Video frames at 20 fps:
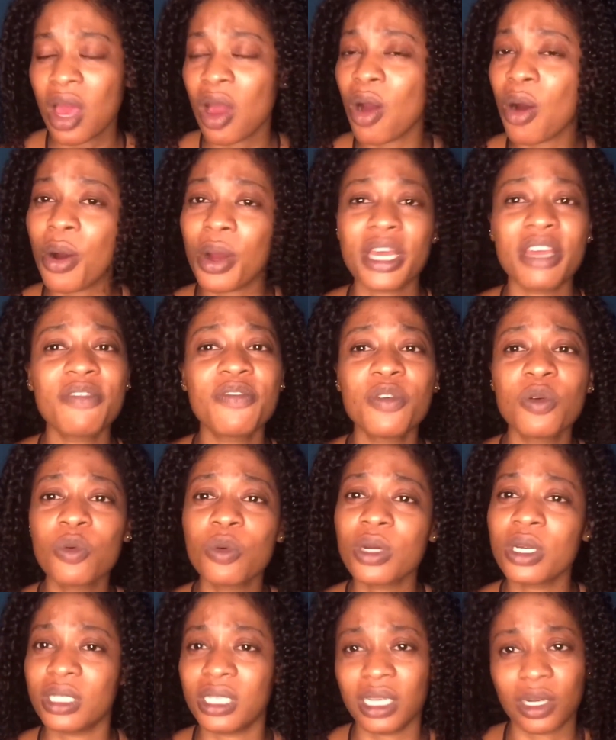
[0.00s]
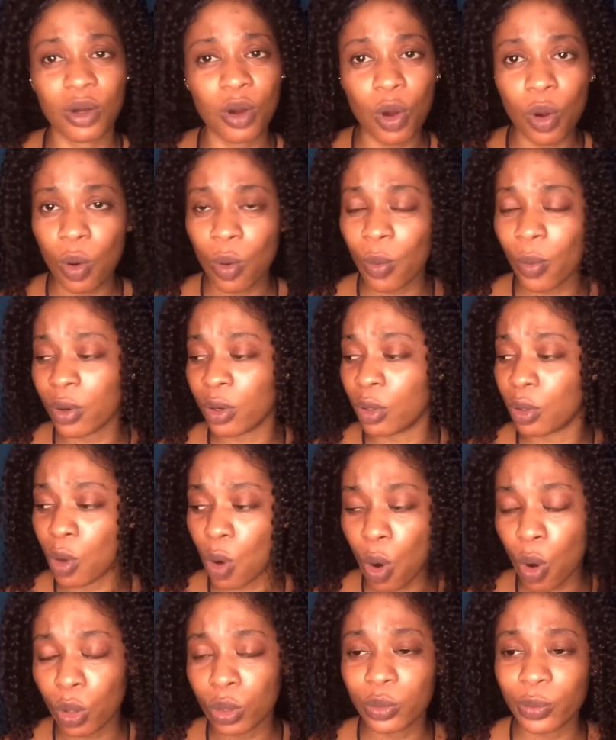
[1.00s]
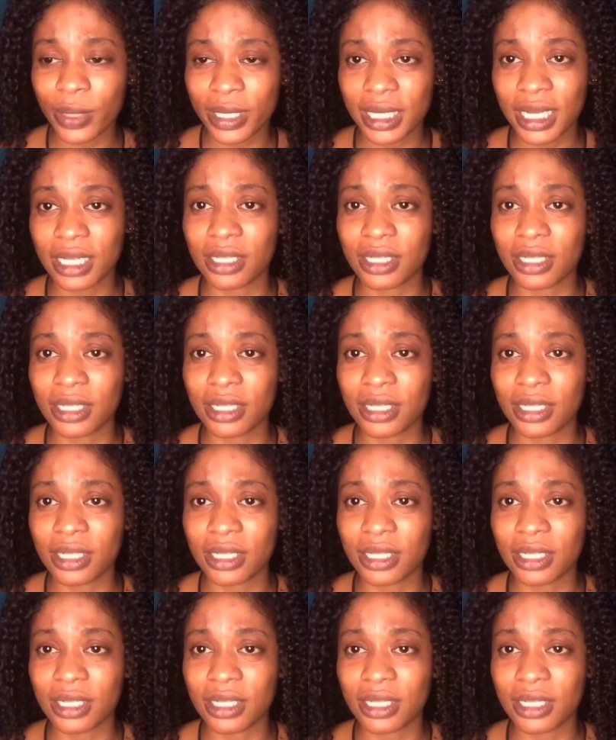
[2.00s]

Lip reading: or even in the cold weather.